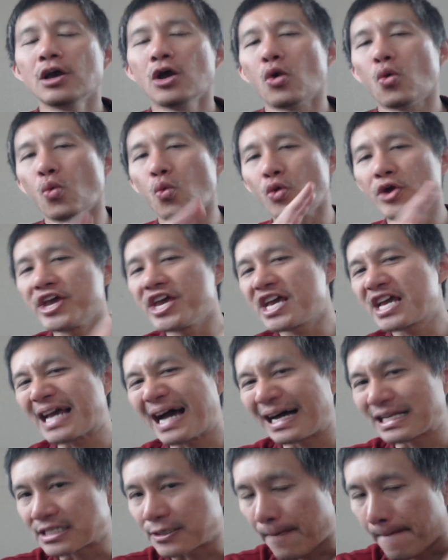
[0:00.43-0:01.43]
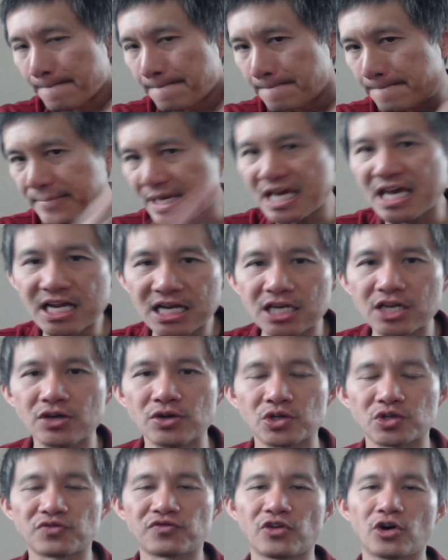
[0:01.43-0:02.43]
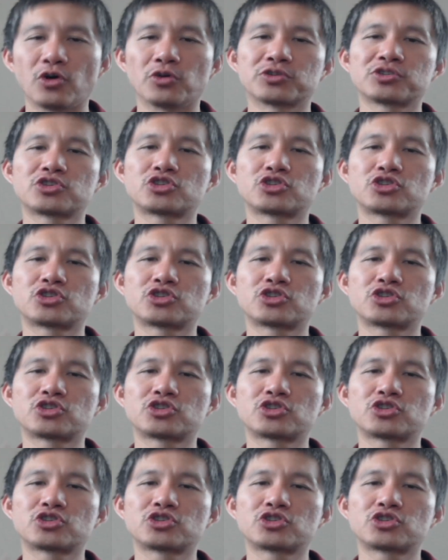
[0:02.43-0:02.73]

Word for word: We got some big news, folks.